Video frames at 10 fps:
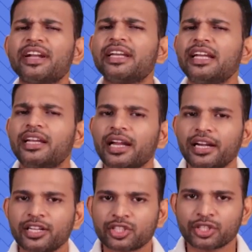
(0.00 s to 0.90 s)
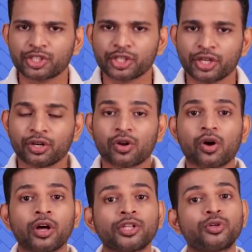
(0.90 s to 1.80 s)
a detailed discussion
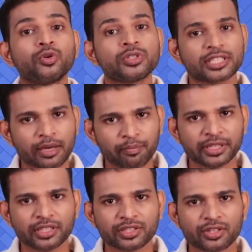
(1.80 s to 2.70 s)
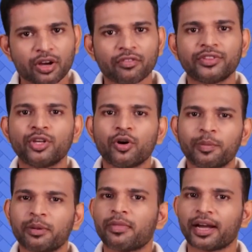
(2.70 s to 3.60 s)
on the two submethods of the
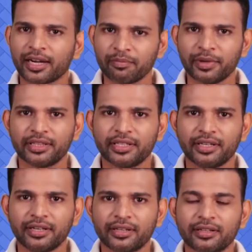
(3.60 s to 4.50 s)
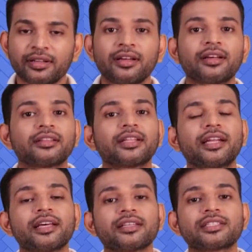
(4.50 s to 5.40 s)
open market method, that
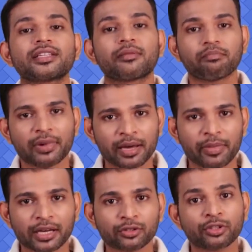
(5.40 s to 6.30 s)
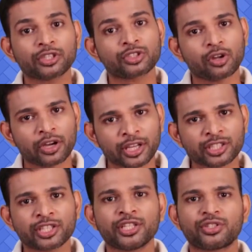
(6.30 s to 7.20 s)
is, buyback through the stock
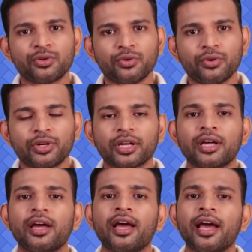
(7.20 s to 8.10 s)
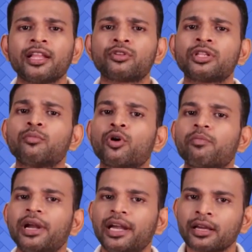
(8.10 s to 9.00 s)
exchange route and through the
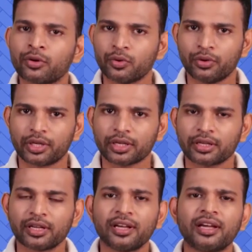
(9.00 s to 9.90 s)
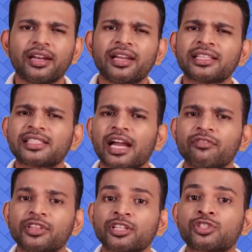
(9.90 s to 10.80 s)
book building route. Let's start
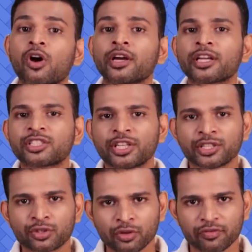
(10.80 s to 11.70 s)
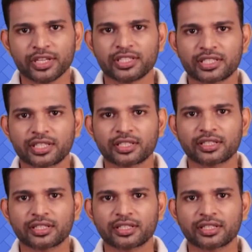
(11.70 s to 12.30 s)
with the stock exchange route first.